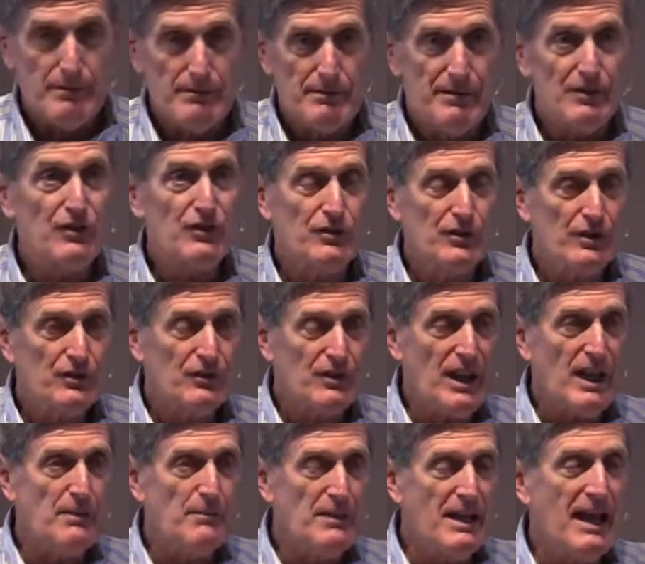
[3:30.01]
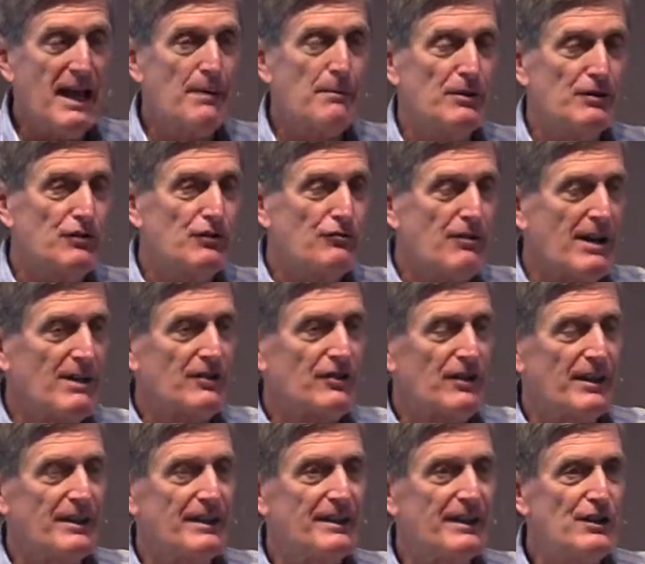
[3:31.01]
This same name is
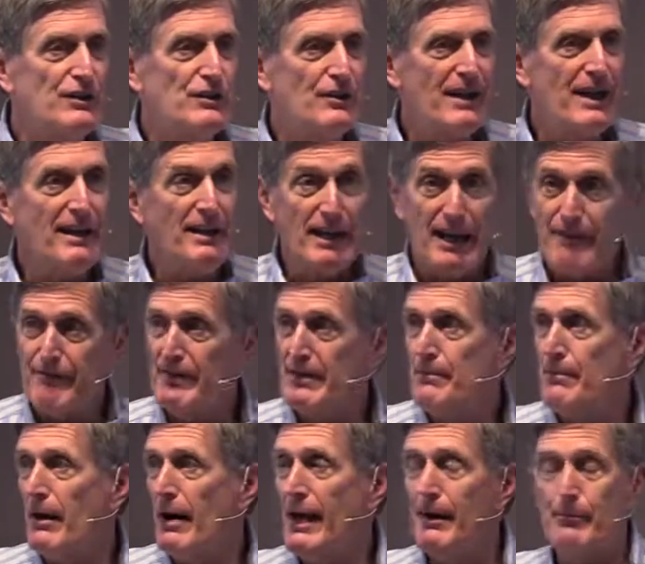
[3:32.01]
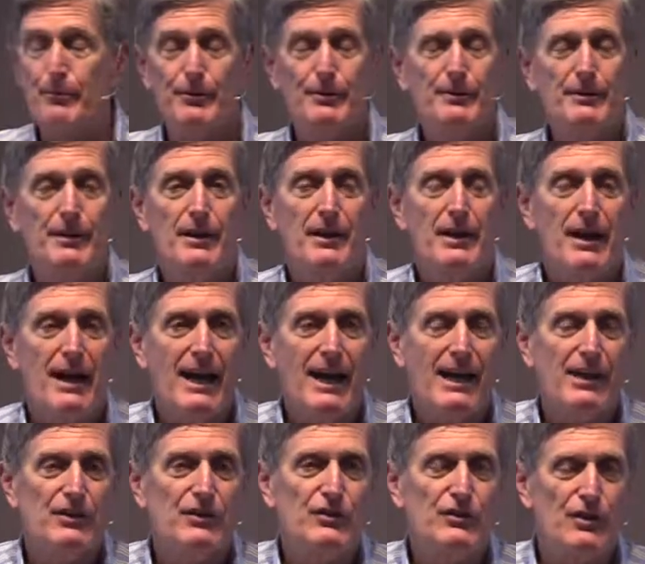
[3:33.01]
translated in your NIV Bible
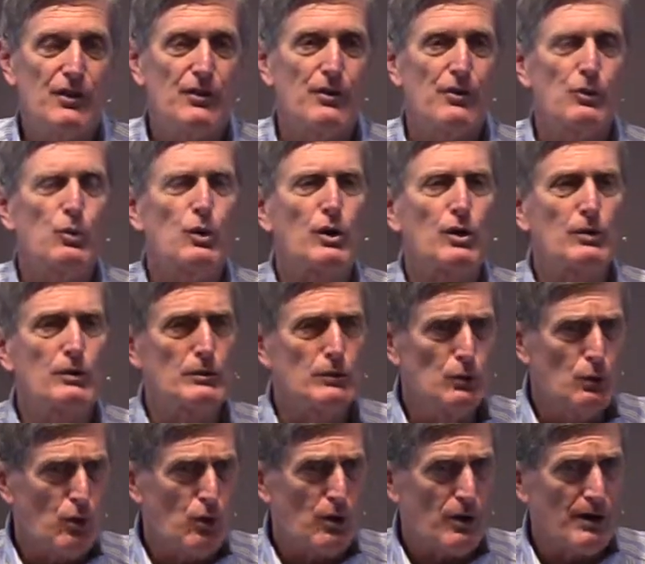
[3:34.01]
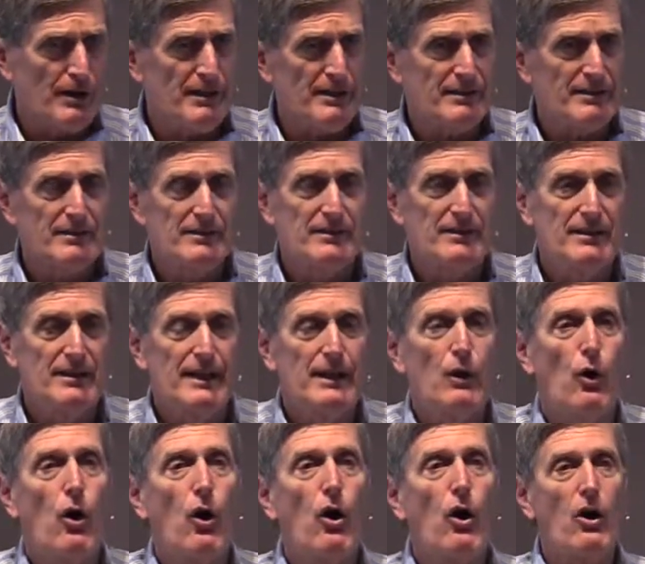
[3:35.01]
as the word Lord,
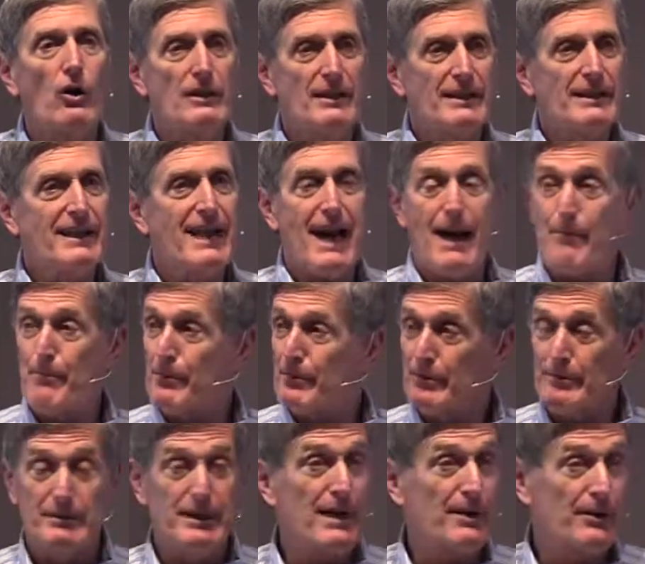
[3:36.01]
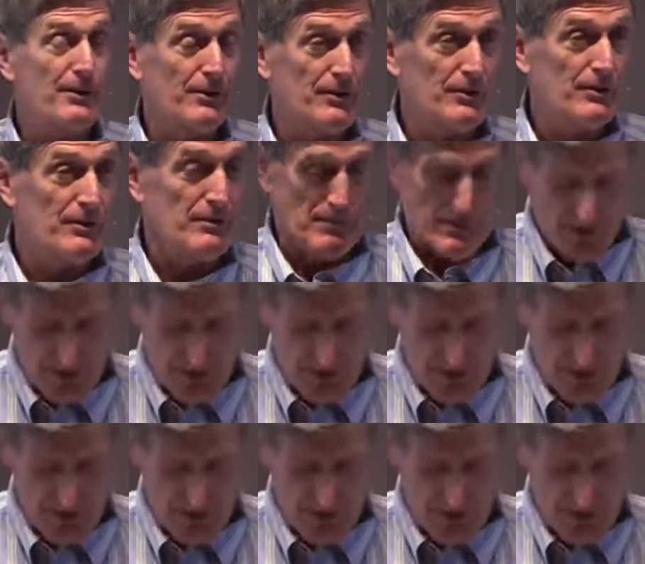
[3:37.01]
all in capital letters.